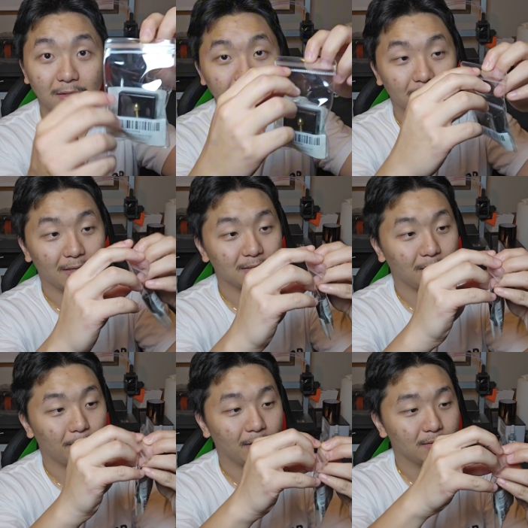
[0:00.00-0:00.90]
So let's
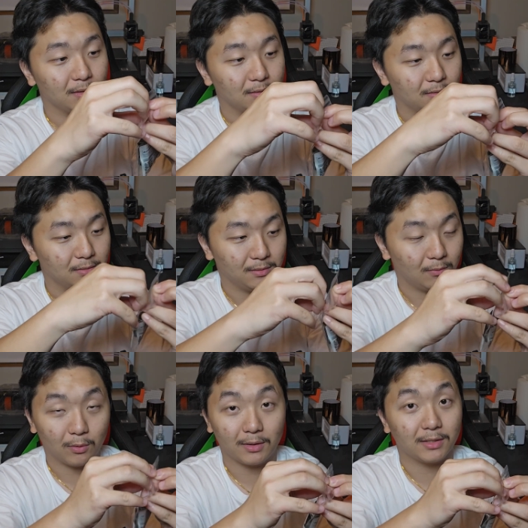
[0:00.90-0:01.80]
unbox this,
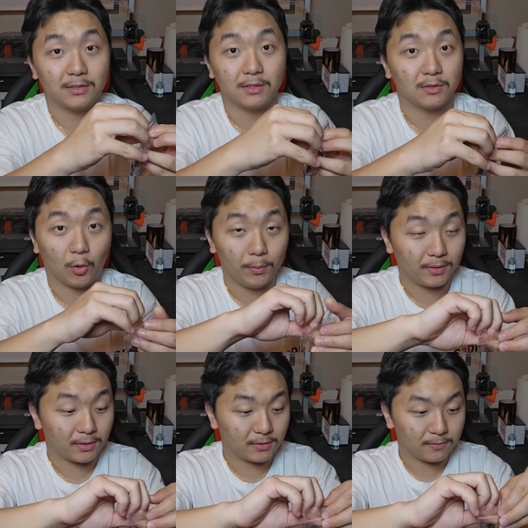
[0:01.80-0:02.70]
or let's just
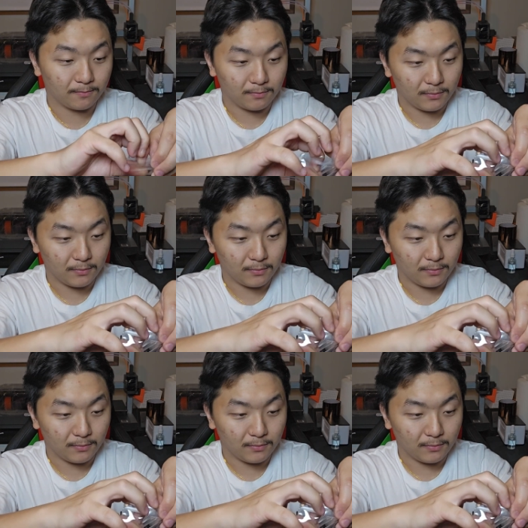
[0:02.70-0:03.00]
open this.